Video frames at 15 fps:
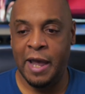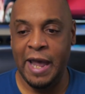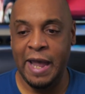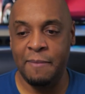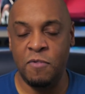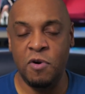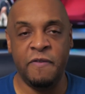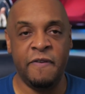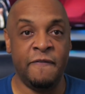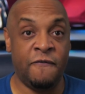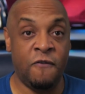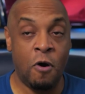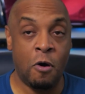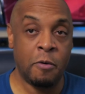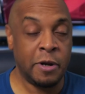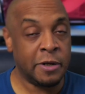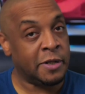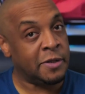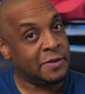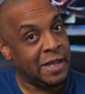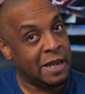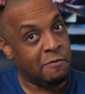and moving forward,
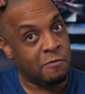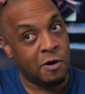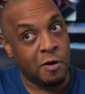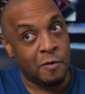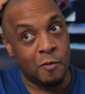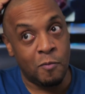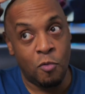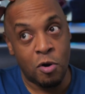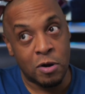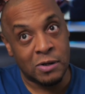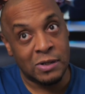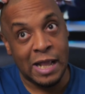they will more than